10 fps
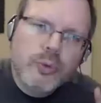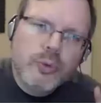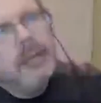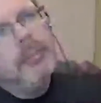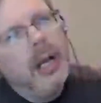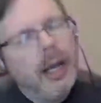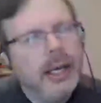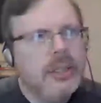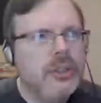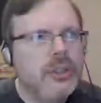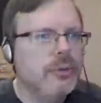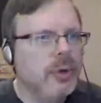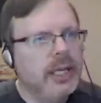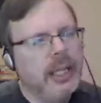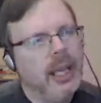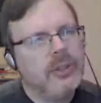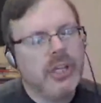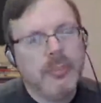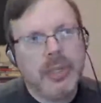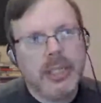behind you, trying to catch up.
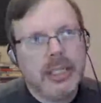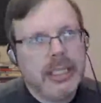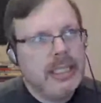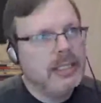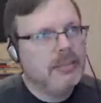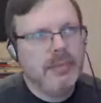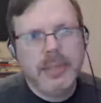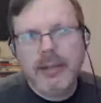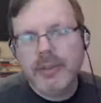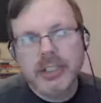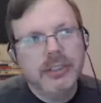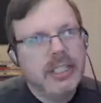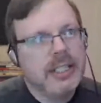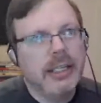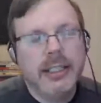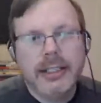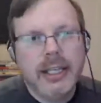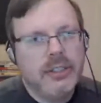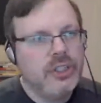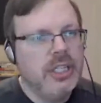They've clearly decided that they
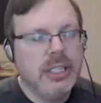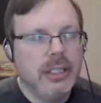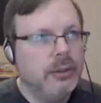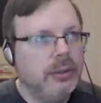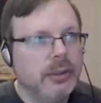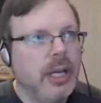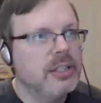just need to kill you guys.